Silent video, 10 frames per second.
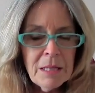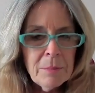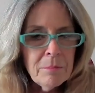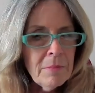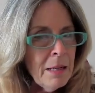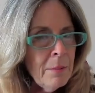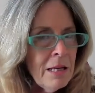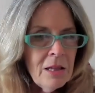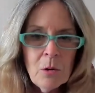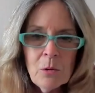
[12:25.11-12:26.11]
It may
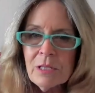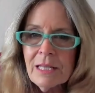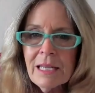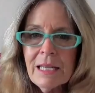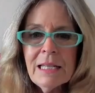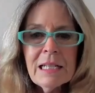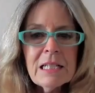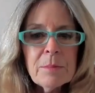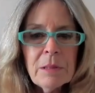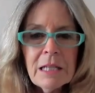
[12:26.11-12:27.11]
be those
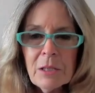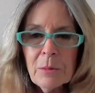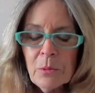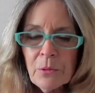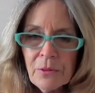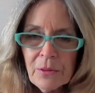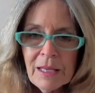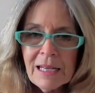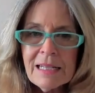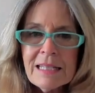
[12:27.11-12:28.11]
inexplicable
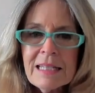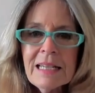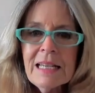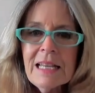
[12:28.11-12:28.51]
things